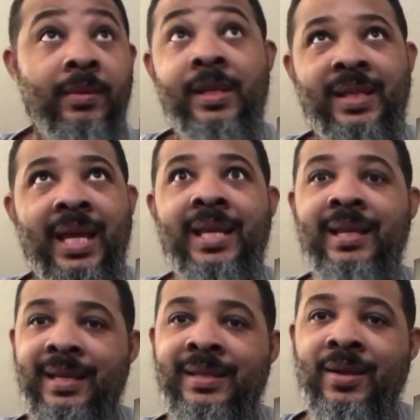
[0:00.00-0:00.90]
The
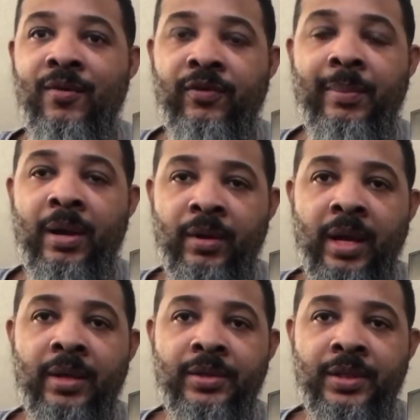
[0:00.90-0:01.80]
state is known for power
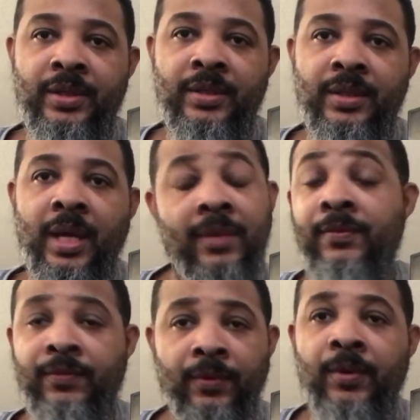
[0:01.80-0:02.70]
outages. I live
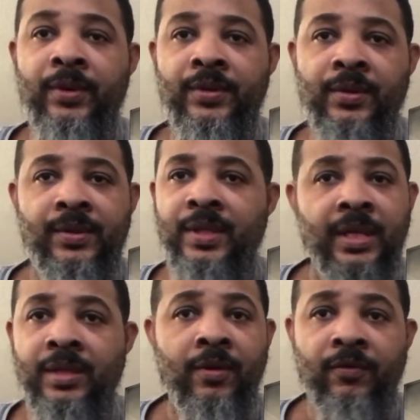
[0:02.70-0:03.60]
in Florida, so the
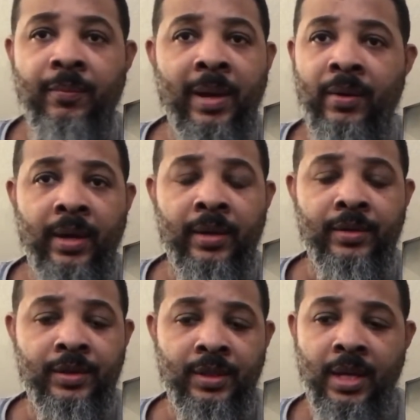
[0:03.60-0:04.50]
state is known for power
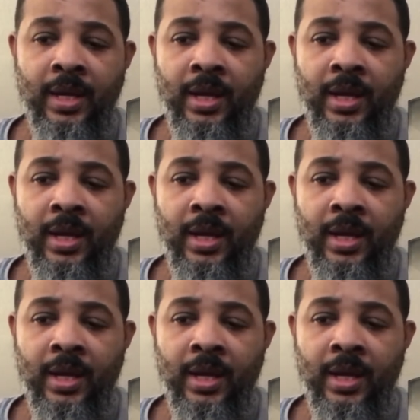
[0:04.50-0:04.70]
outages.